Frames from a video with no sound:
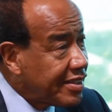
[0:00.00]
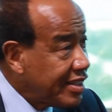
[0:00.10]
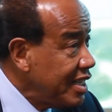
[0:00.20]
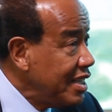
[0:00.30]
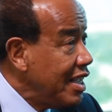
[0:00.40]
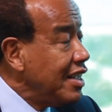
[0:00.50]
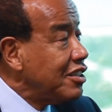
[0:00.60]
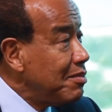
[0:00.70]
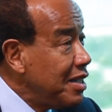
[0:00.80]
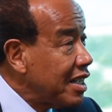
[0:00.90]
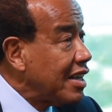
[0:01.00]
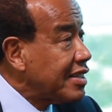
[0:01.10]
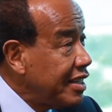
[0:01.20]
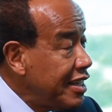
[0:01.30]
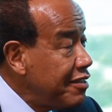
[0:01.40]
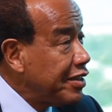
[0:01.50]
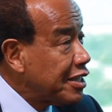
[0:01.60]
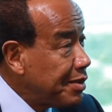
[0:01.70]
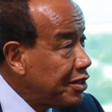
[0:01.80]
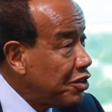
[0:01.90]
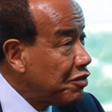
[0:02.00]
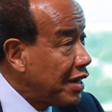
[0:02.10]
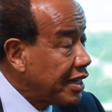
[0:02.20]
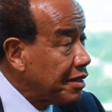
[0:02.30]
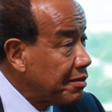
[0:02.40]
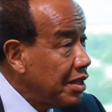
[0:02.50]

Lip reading: see Jamaica as an investment nirvana.